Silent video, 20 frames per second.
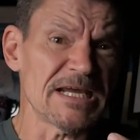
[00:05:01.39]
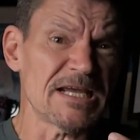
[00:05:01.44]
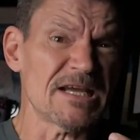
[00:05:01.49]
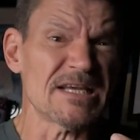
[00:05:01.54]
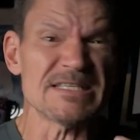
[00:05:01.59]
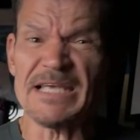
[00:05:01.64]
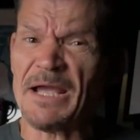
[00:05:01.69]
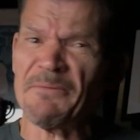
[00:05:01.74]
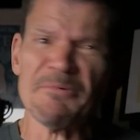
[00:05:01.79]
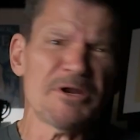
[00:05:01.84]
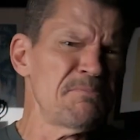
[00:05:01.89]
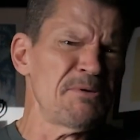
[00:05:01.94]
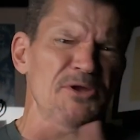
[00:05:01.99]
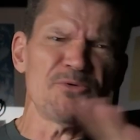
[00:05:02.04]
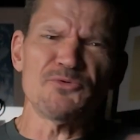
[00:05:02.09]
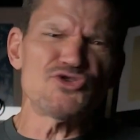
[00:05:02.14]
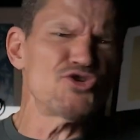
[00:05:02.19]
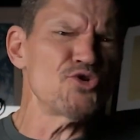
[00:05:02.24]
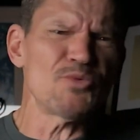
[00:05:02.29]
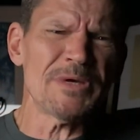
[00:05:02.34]
because I'm going to
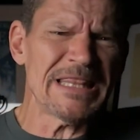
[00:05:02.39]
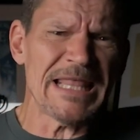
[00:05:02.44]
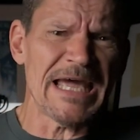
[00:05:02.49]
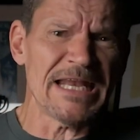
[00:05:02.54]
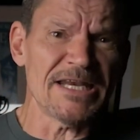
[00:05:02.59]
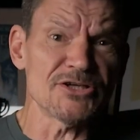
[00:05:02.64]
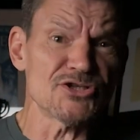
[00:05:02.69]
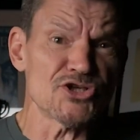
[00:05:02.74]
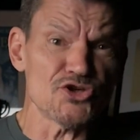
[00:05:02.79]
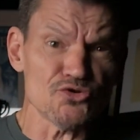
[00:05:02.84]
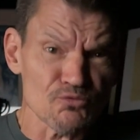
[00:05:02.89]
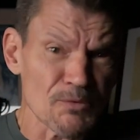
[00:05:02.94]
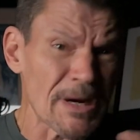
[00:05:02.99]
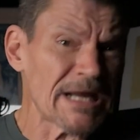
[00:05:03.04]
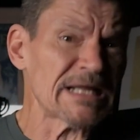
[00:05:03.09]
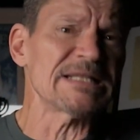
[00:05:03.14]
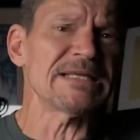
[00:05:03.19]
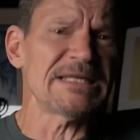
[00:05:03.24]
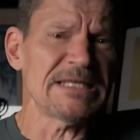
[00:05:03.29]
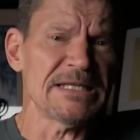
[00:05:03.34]
be doing that
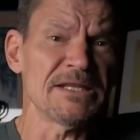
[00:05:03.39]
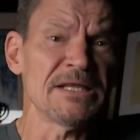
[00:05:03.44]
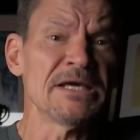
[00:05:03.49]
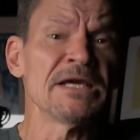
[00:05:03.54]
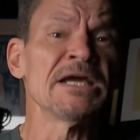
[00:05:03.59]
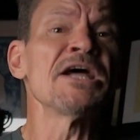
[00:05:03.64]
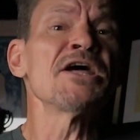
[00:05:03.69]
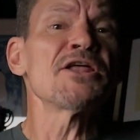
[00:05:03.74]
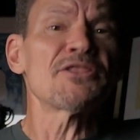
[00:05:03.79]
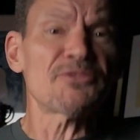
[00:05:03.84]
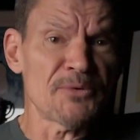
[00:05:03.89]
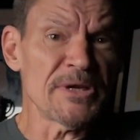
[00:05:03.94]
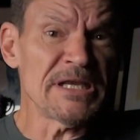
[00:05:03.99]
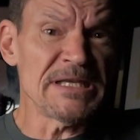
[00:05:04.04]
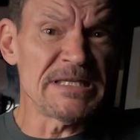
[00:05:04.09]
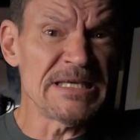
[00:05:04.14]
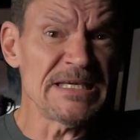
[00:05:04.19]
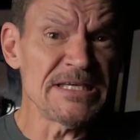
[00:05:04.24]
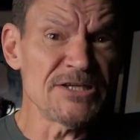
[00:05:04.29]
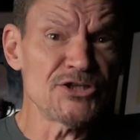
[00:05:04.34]
directly in
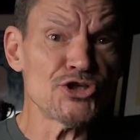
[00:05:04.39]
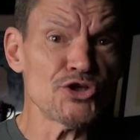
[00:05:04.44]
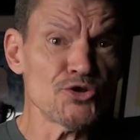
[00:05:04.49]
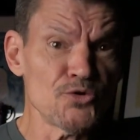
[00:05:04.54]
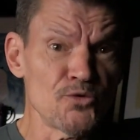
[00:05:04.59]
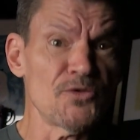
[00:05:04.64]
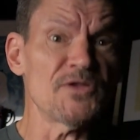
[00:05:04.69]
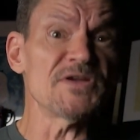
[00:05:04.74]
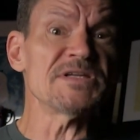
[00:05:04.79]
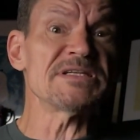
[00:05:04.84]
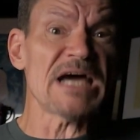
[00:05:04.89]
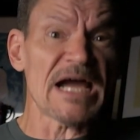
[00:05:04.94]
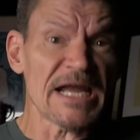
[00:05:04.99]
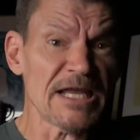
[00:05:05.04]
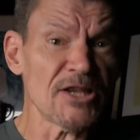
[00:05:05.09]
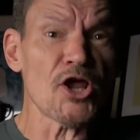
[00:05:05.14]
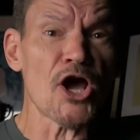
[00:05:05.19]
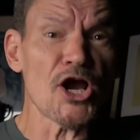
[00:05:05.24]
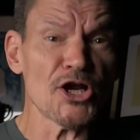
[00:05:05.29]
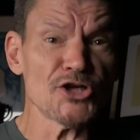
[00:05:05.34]
3D to the
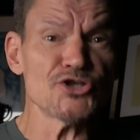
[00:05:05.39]
dialogue